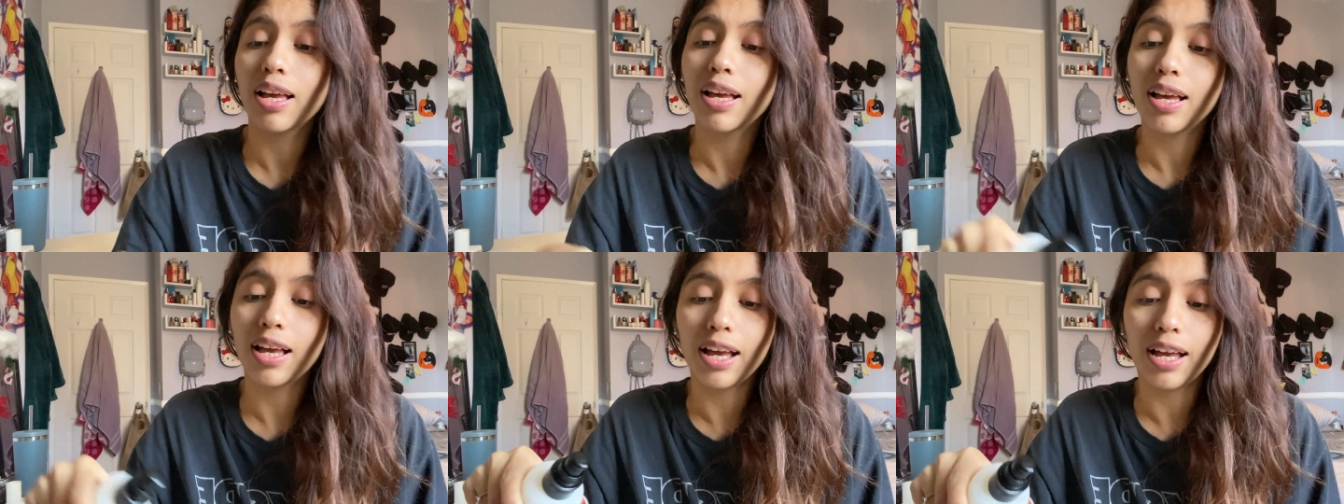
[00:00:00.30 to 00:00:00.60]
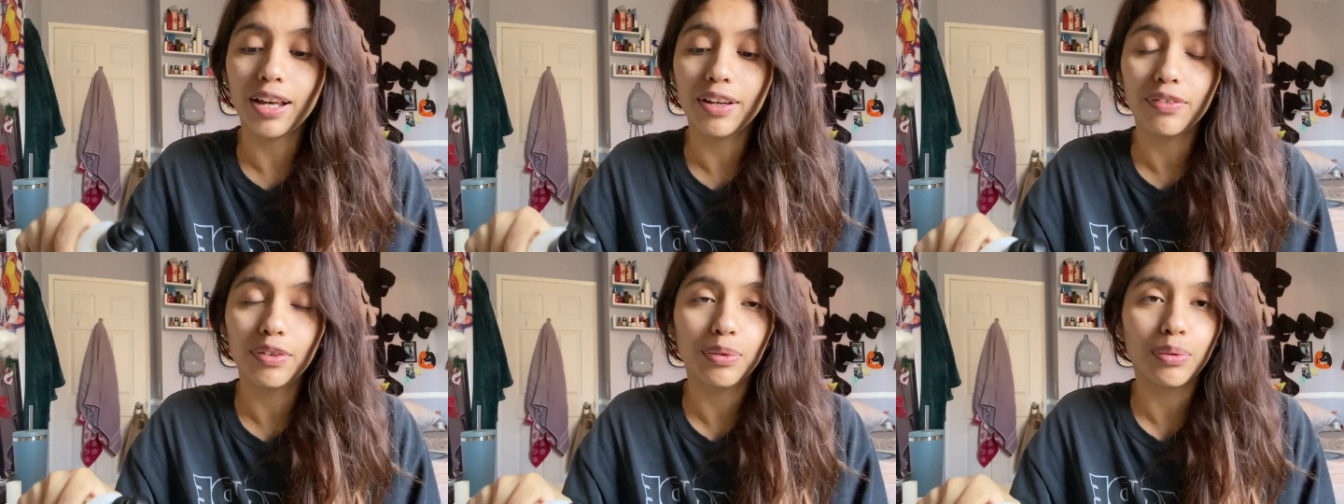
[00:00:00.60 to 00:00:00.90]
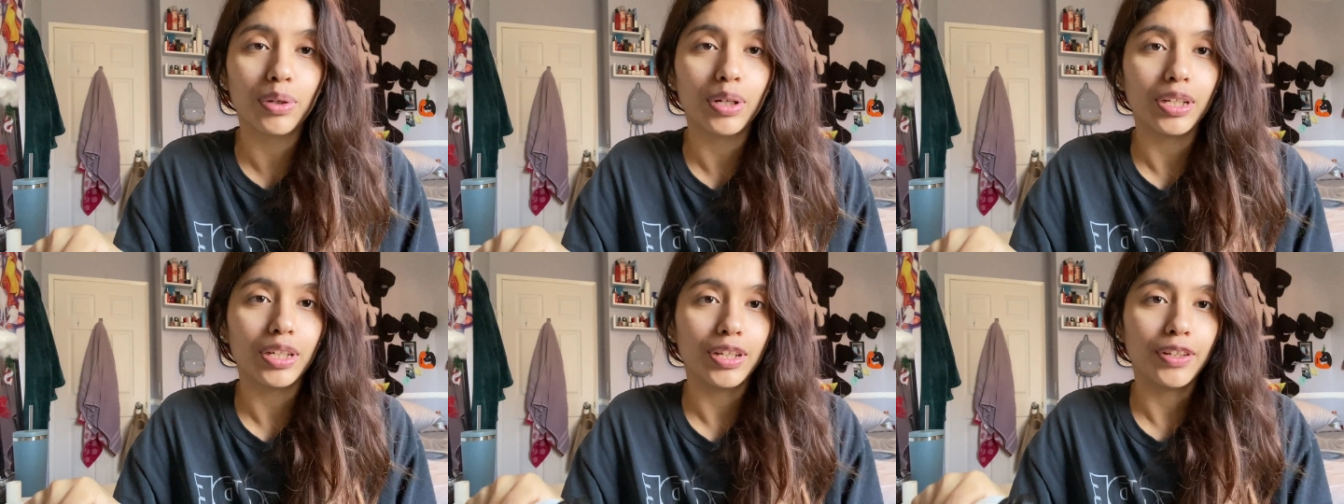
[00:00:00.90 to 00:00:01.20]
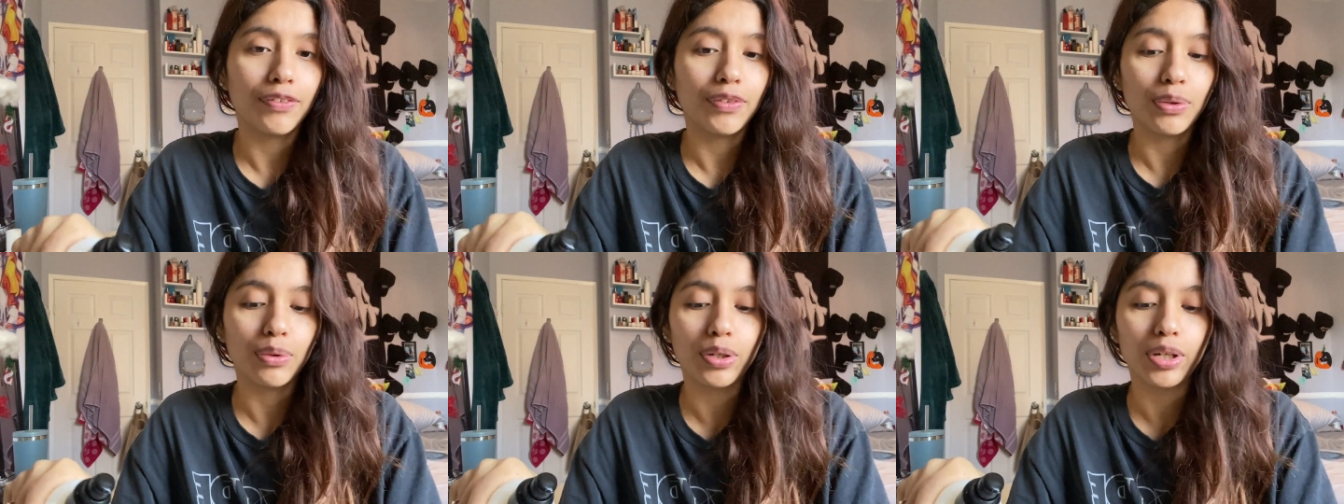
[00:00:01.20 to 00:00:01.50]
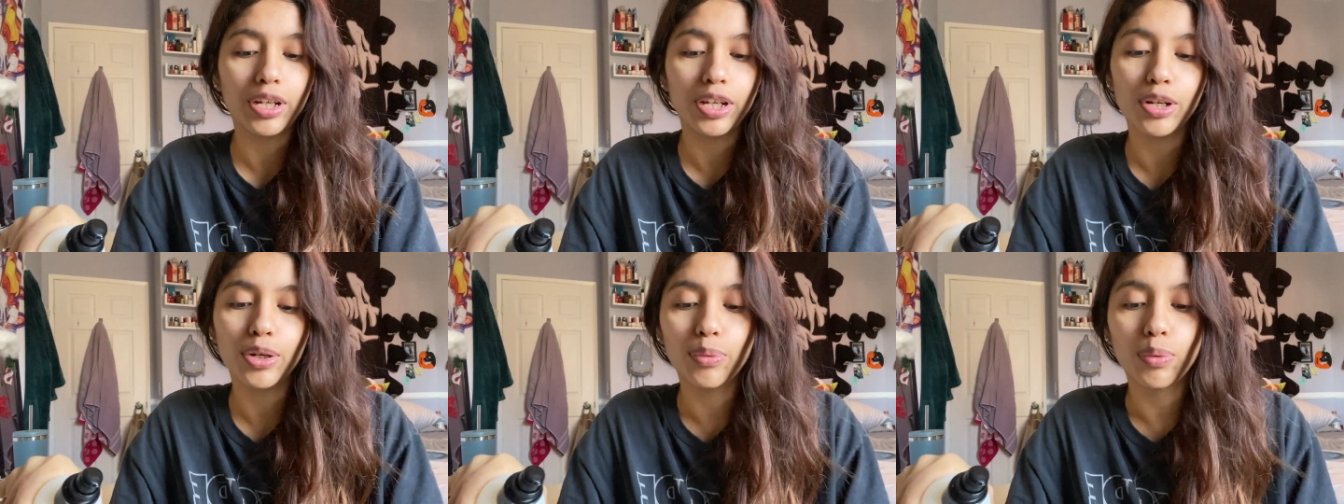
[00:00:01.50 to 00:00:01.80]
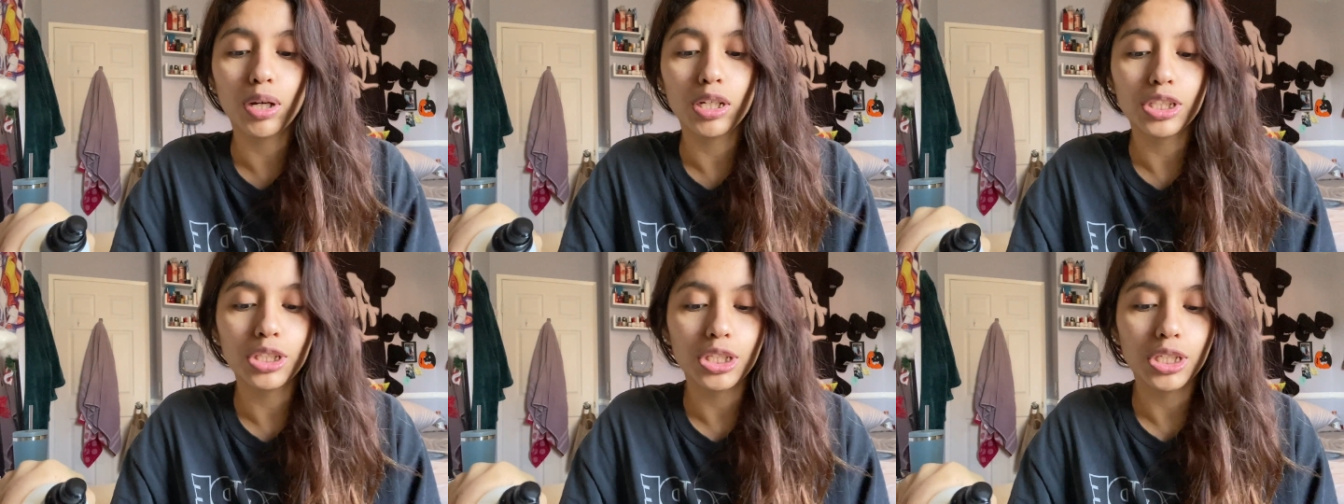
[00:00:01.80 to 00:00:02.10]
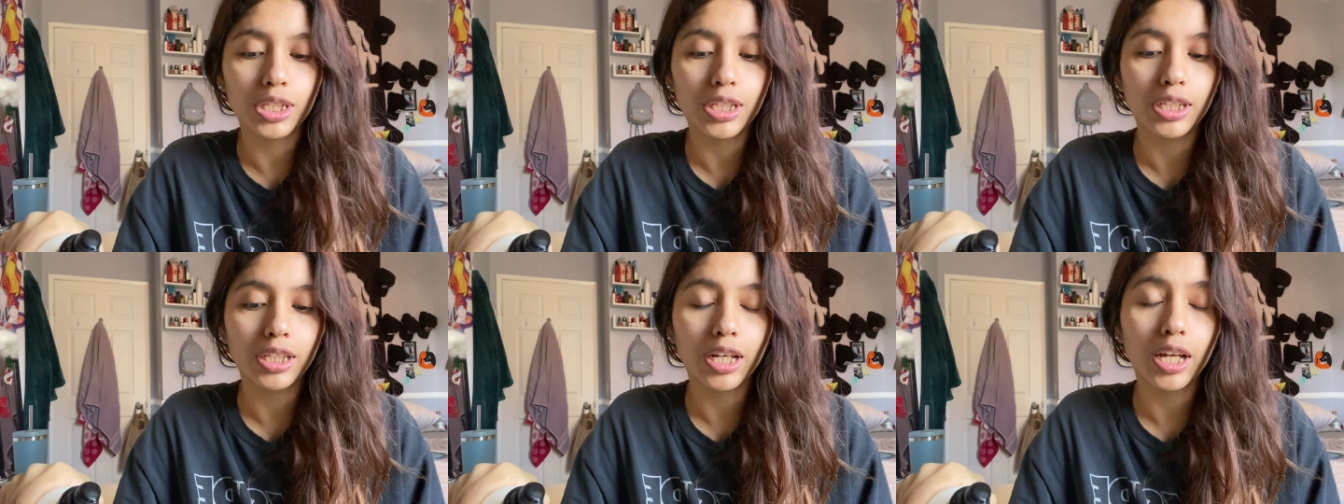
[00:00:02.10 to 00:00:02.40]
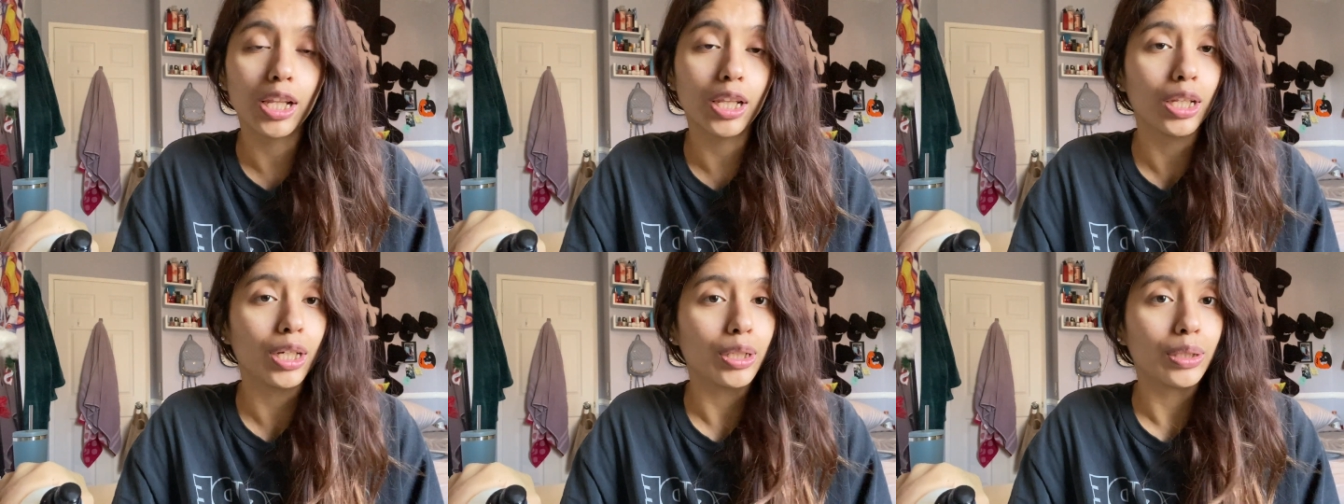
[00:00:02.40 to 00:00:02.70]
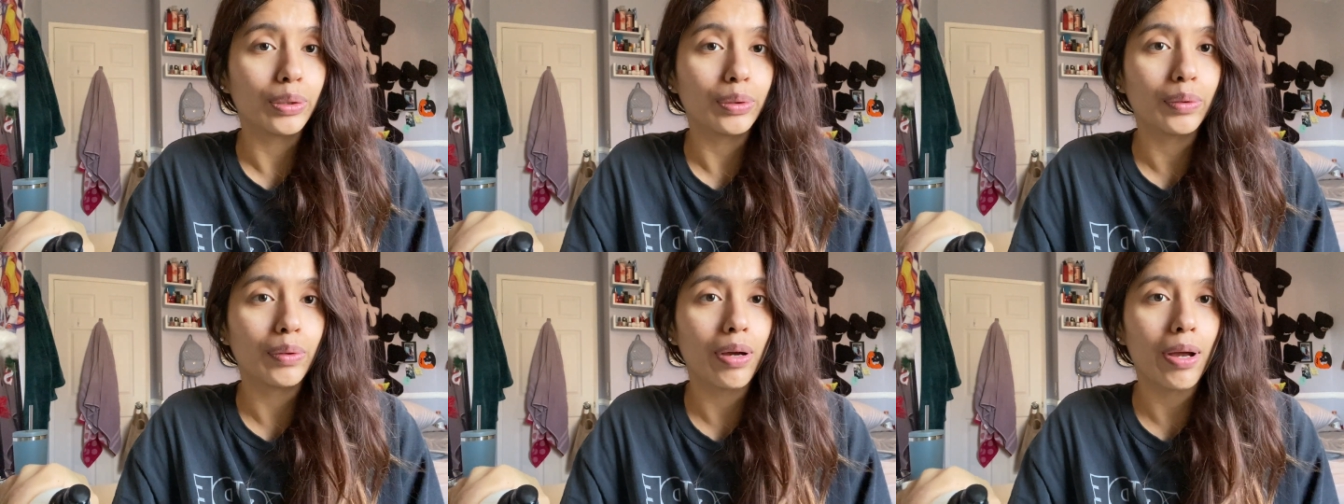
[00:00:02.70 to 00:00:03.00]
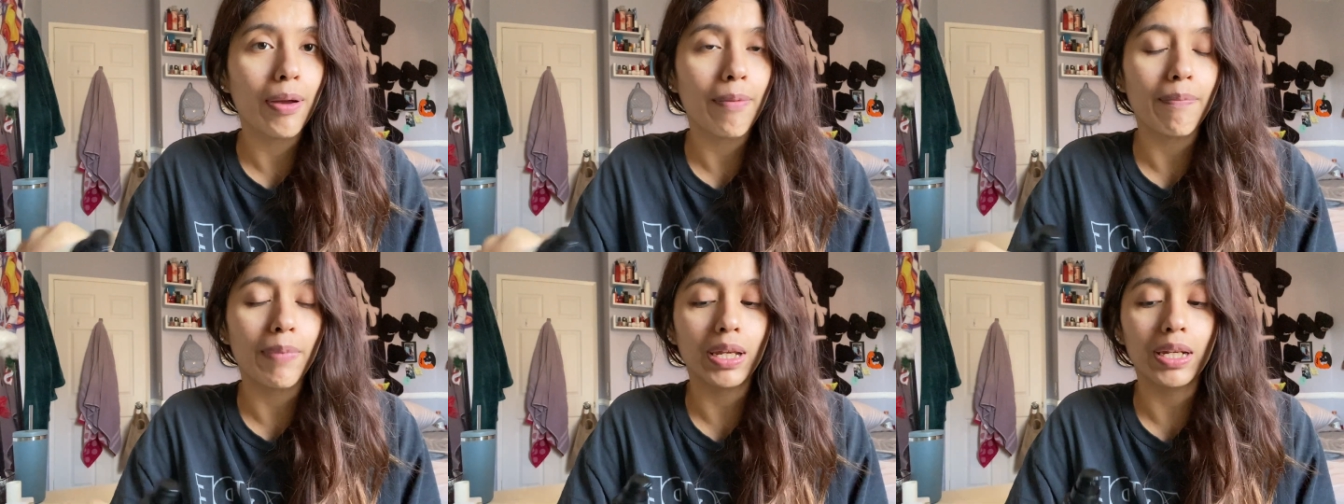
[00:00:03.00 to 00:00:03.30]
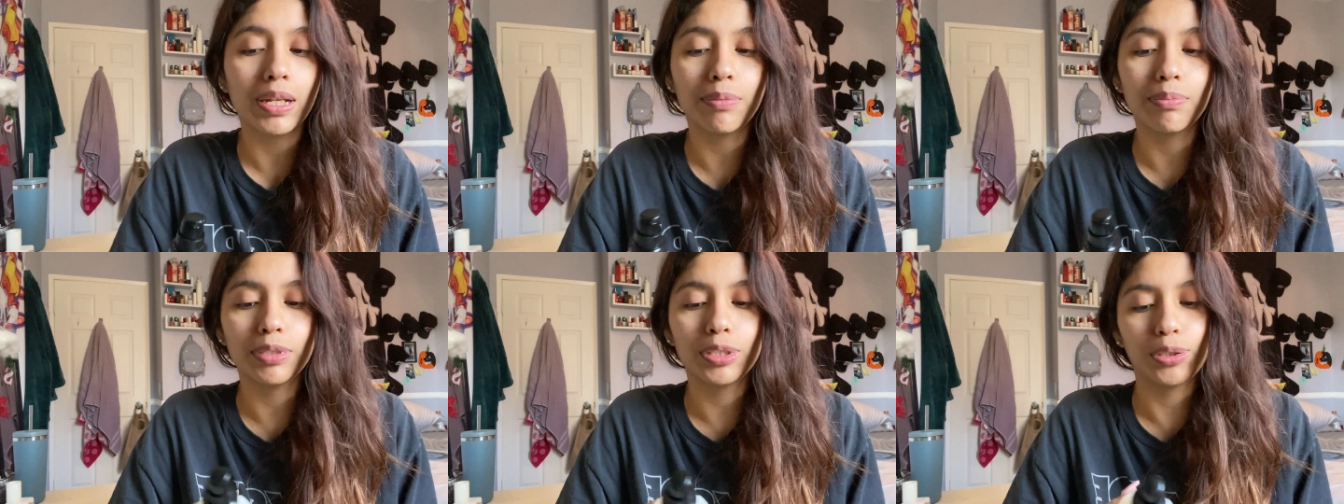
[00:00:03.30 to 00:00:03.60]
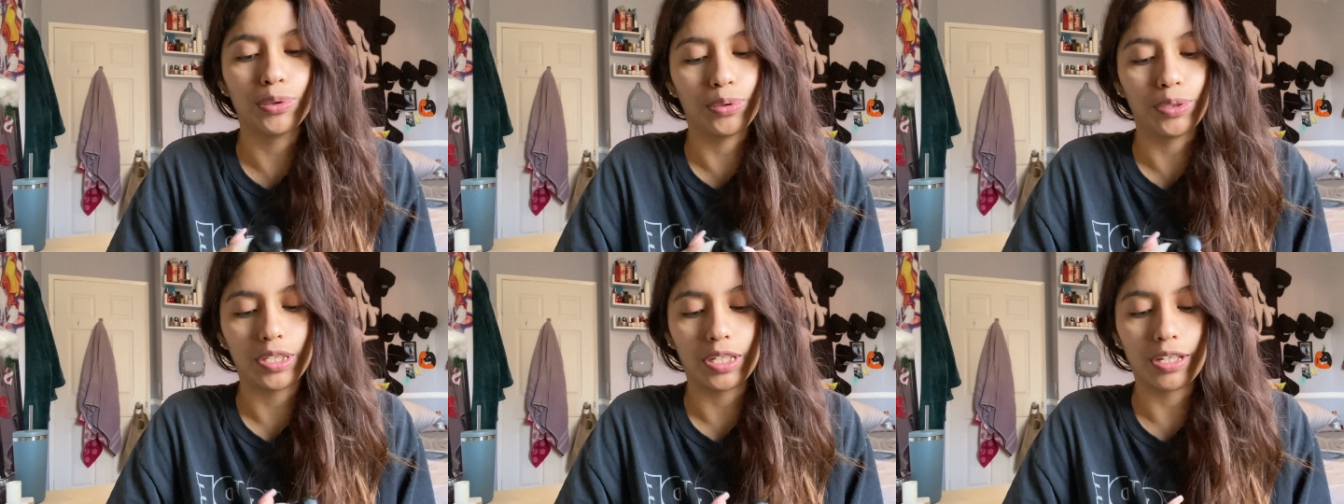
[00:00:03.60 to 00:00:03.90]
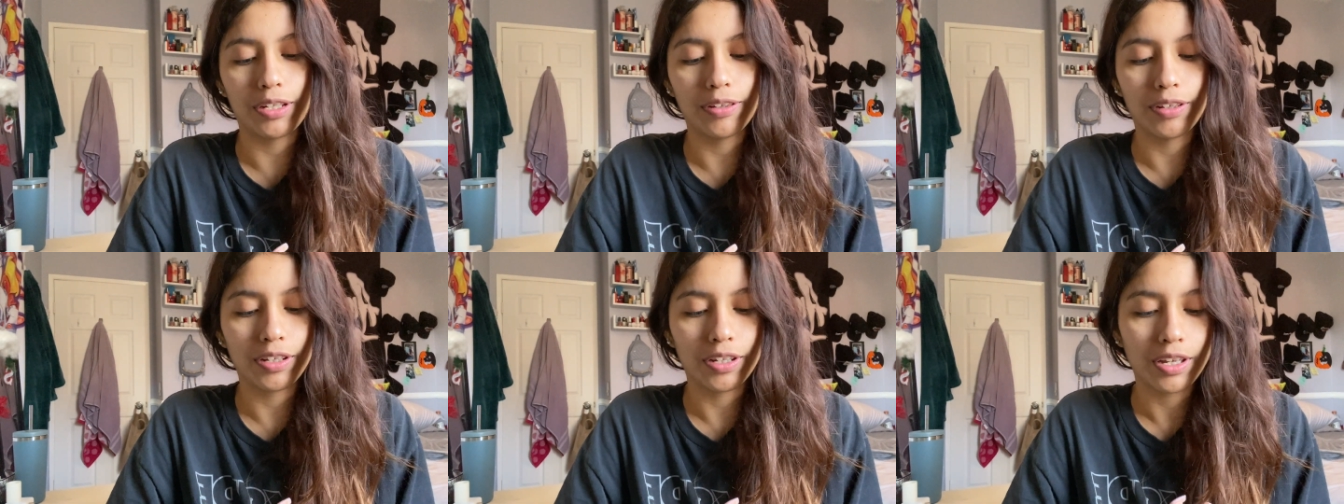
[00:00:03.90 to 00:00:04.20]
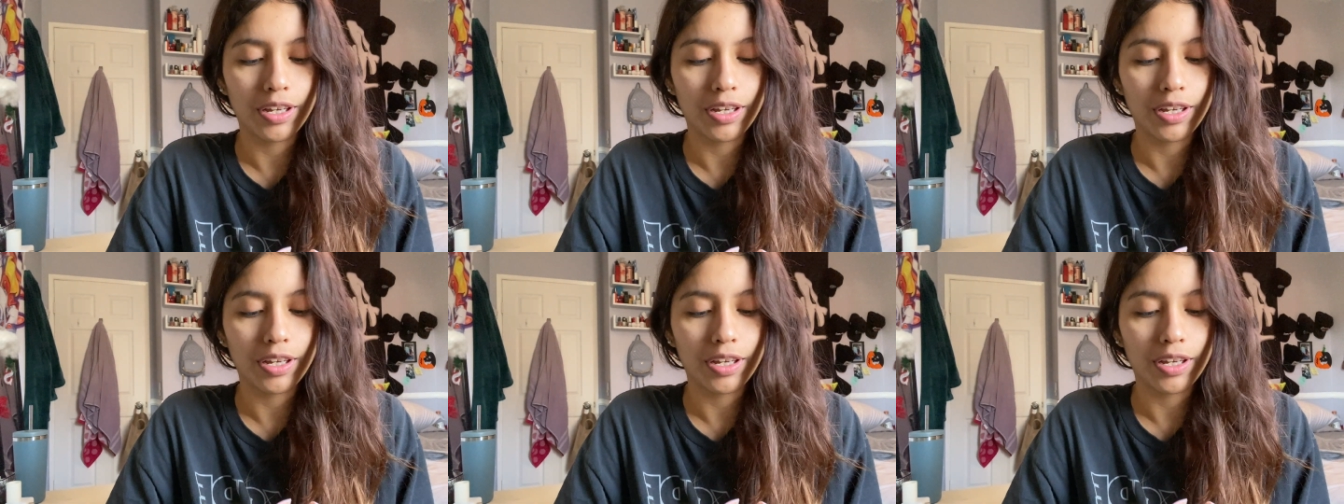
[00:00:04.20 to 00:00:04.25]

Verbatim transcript: Hi everyone, if you are here watching, hello, my name is Suzy.